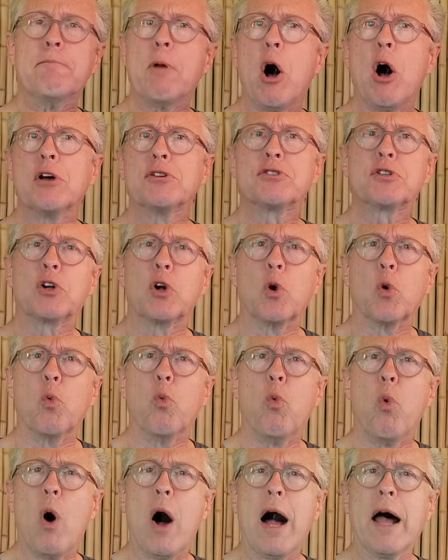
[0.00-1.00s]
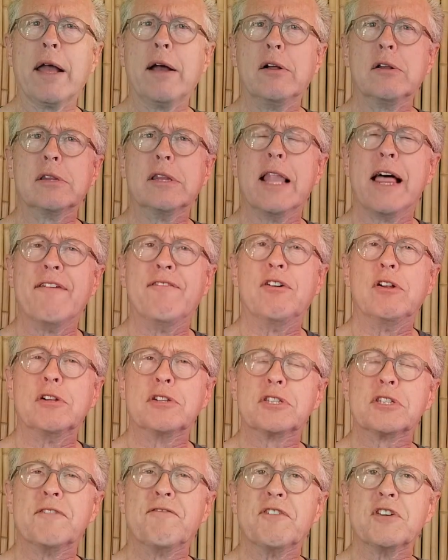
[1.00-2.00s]
Oscar Wilde level
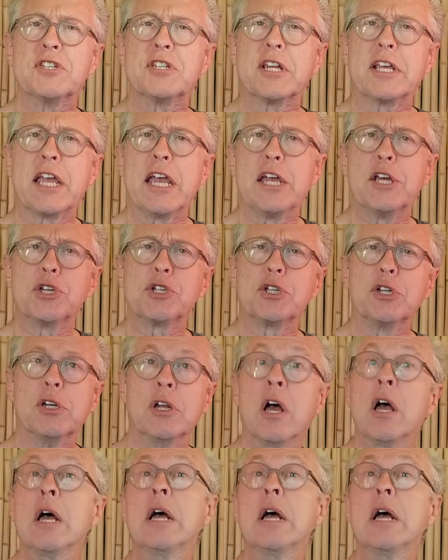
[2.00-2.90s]
sophistication.